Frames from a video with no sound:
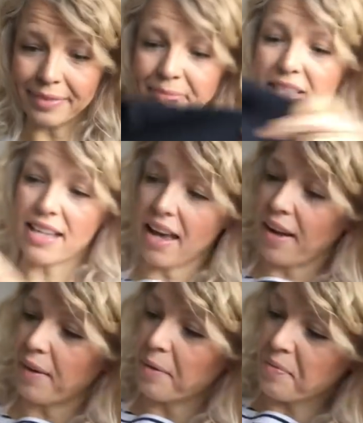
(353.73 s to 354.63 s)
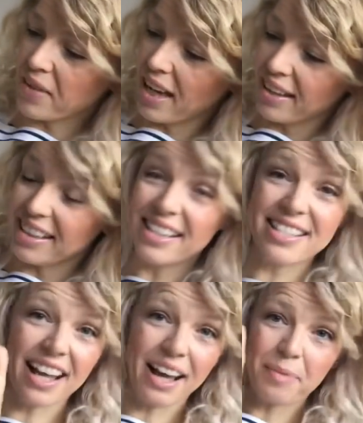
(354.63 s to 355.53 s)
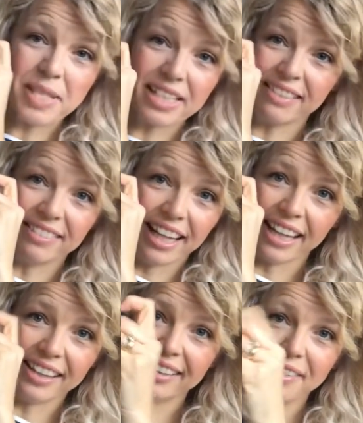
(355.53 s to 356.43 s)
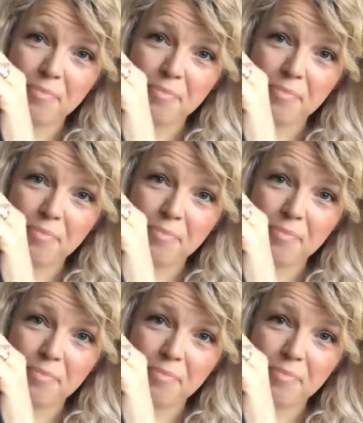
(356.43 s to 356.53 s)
So, and he's absolutely